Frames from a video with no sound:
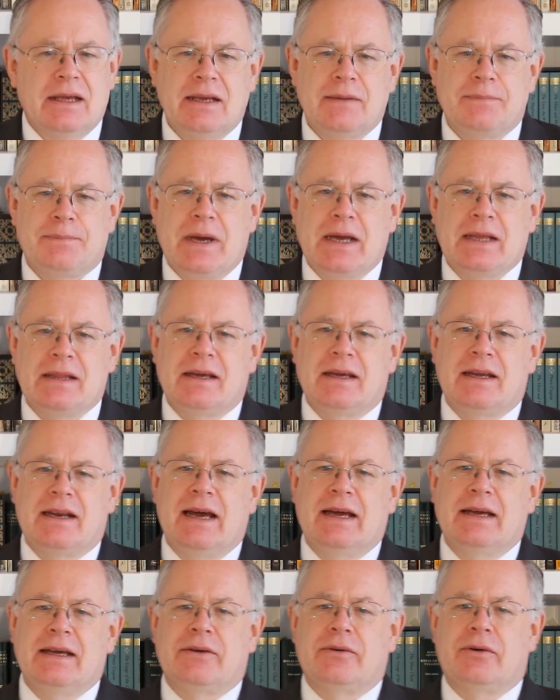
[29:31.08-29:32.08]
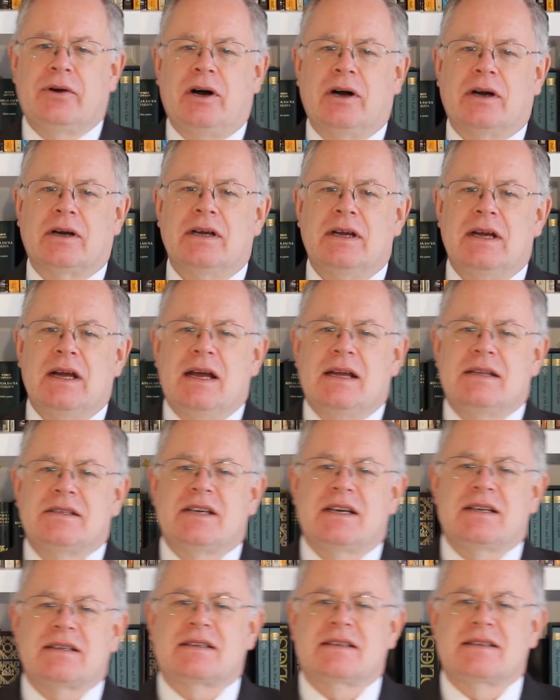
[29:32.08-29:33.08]
In Picnic at Hanging Rock,
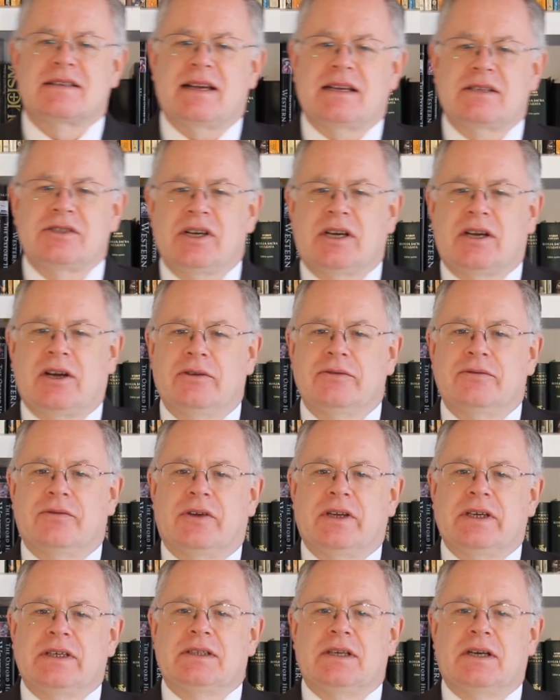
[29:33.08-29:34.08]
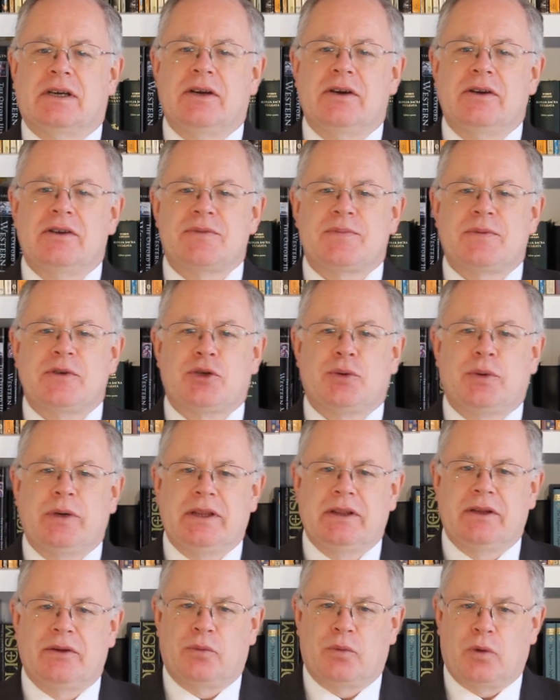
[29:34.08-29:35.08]
just such a conflict occurs
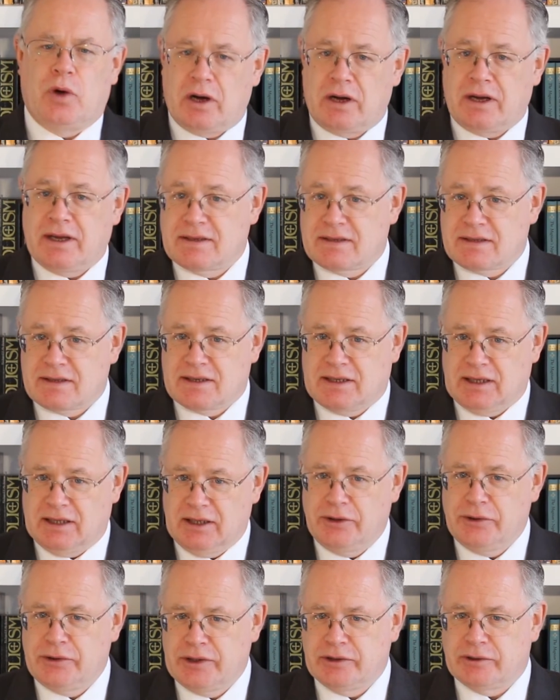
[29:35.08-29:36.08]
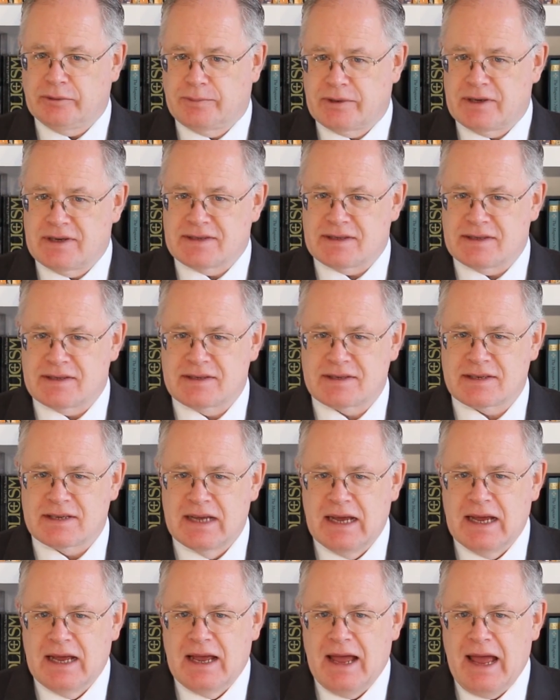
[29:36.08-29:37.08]
between the rock as colonial presence
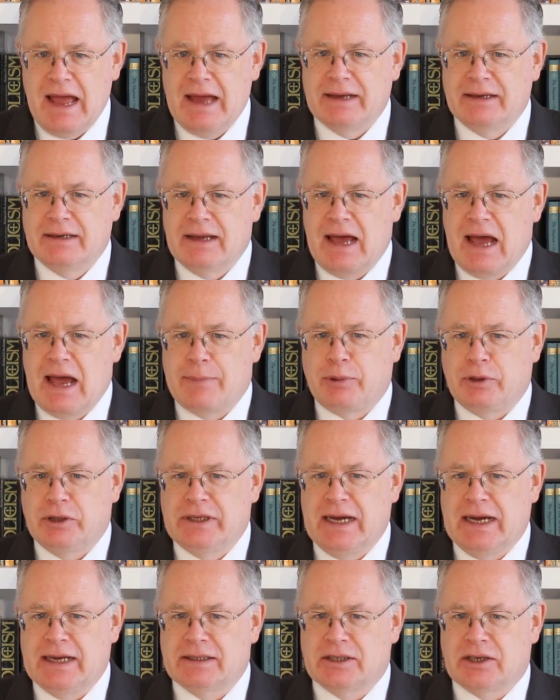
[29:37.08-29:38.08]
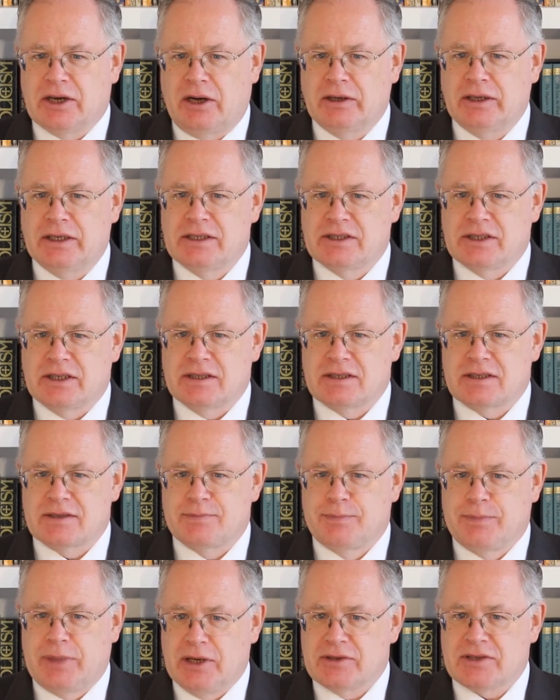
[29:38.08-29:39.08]
and Appleyard College
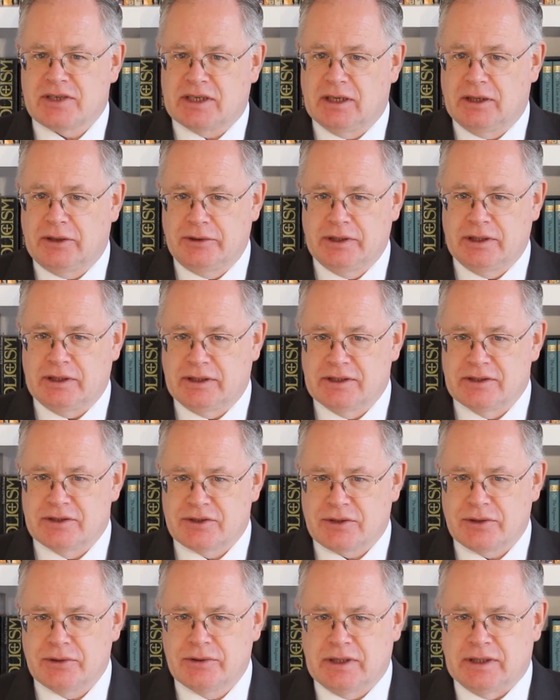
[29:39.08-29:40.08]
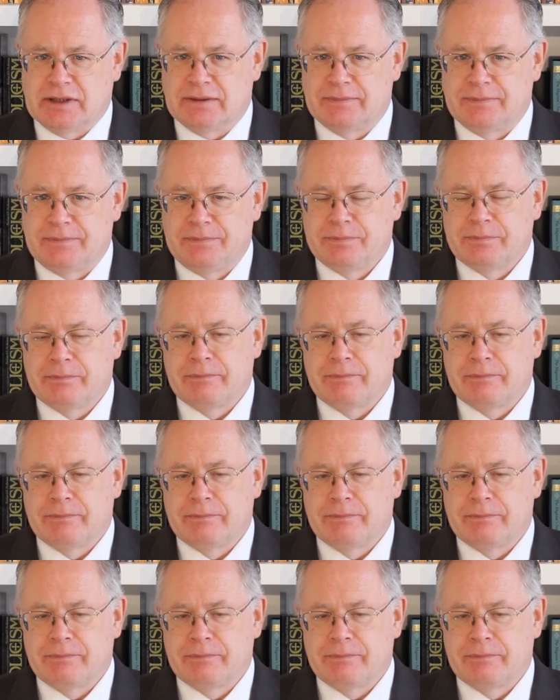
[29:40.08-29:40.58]
as post-colonial intruder.